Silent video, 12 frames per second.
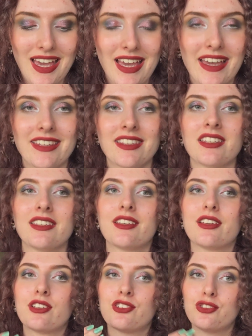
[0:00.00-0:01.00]
And
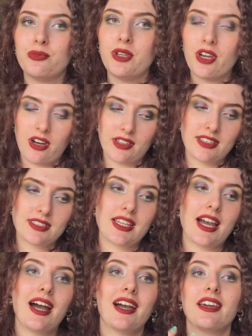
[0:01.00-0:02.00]
to be honest,
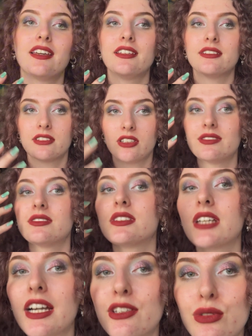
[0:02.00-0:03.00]
I
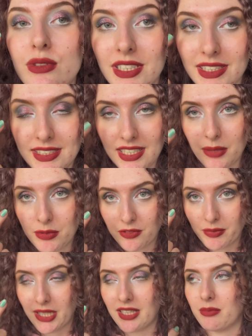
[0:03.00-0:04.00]
do this type of
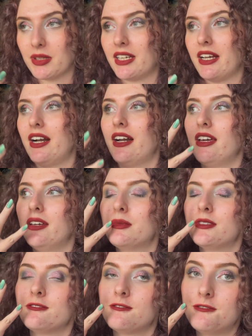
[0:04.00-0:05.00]
makeup. Like, I
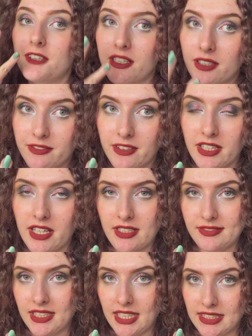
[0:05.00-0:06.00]
am very, very
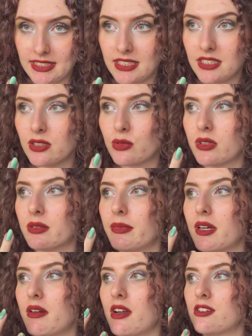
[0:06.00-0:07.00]
heavy-handed with
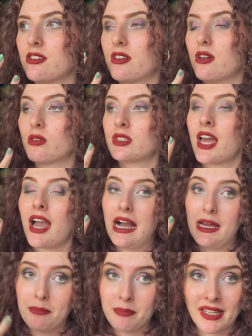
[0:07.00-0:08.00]
my eyeshadows.
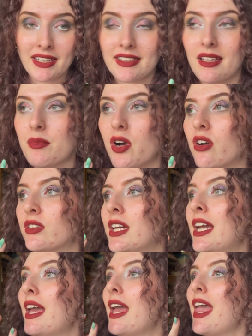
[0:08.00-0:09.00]
I pack them on
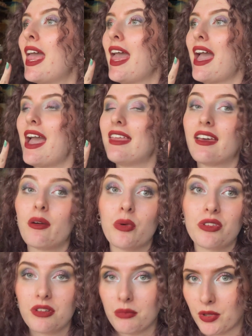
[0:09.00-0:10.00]
and I
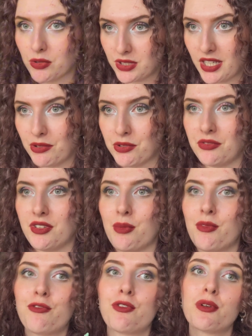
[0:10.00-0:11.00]
want the most out of them.
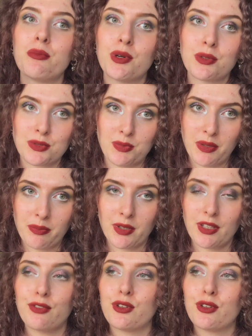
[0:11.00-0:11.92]
For most people, if